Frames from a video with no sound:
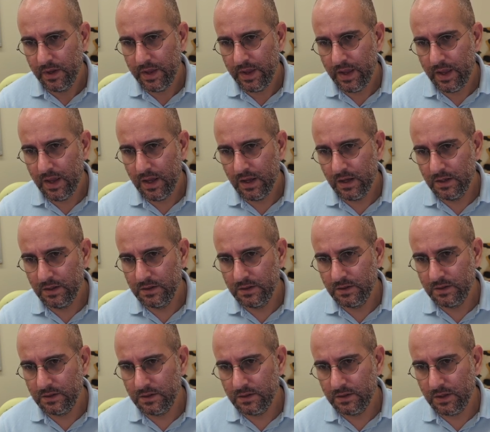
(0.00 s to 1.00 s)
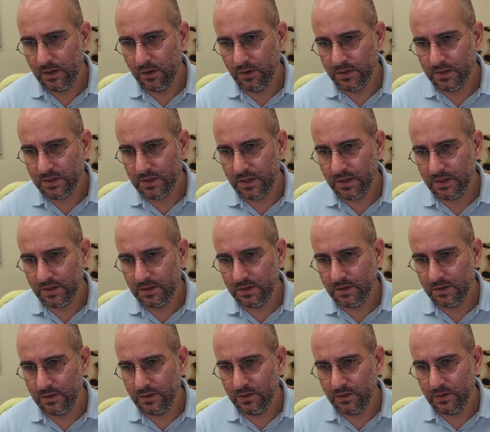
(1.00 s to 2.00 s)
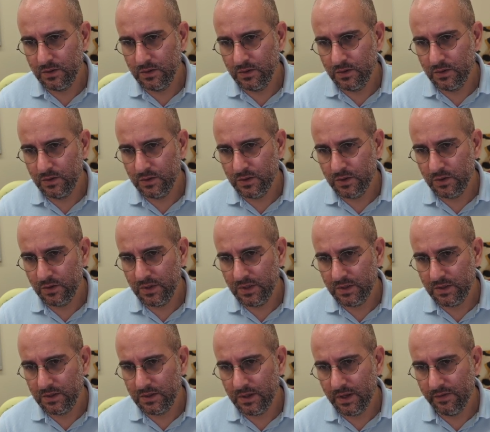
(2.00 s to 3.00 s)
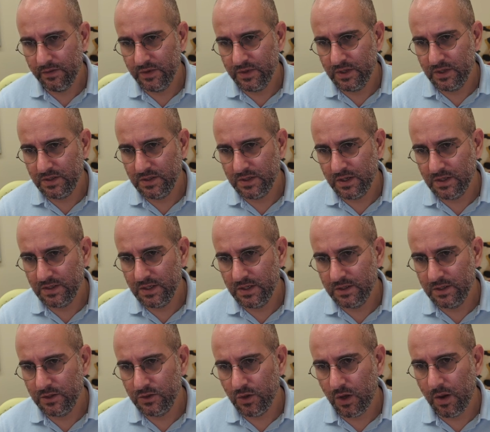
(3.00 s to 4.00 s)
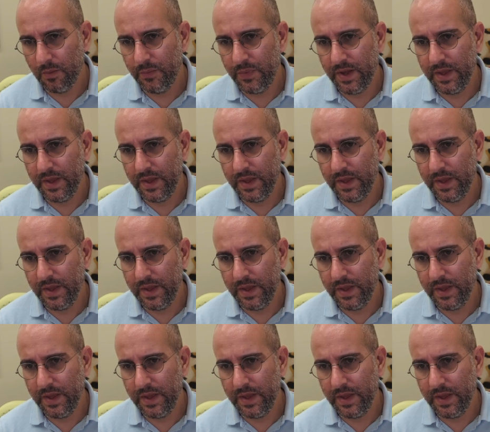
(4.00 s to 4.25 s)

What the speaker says: and they all start so that everything starts at the top,